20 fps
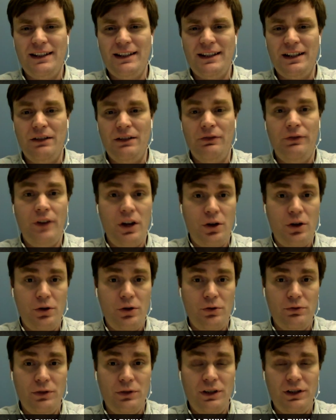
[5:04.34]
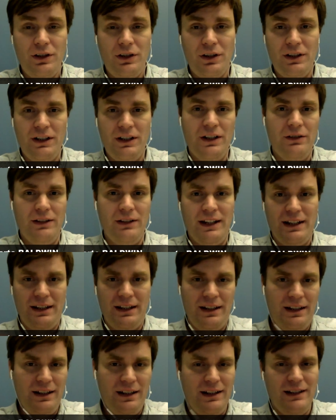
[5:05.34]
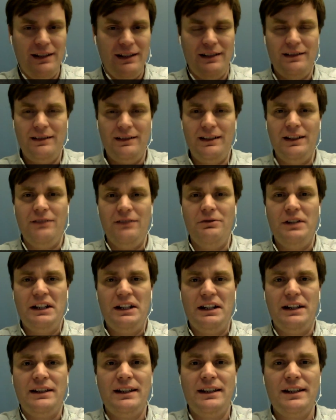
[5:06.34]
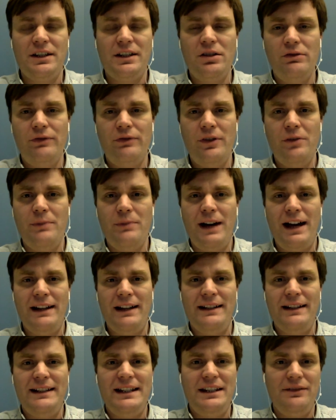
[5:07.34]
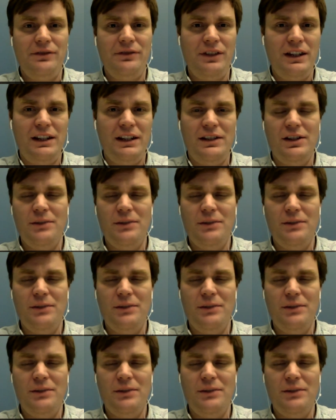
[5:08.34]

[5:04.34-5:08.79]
this in a phone, or you know, like in a uh, you know a Cisco phone behind a TV.